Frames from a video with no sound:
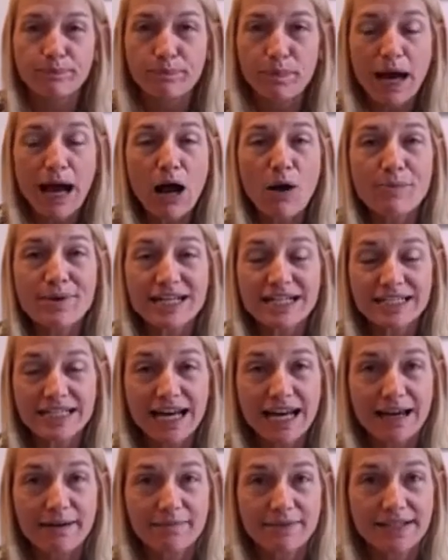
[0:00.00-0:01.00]
how many
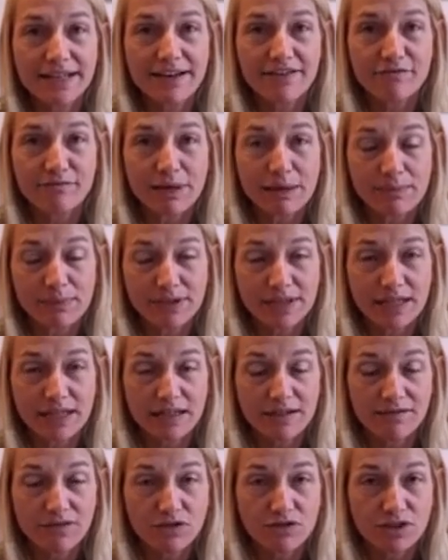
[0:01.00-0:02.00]
times have people
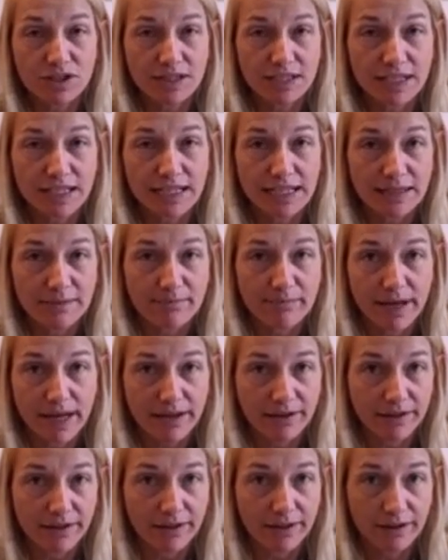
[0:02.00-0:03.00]
said if you just eat
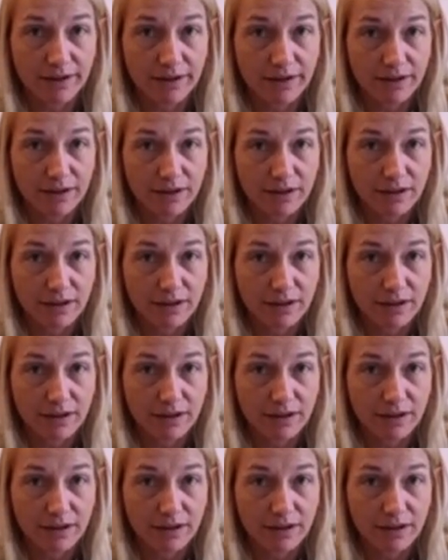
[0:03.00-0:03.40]
better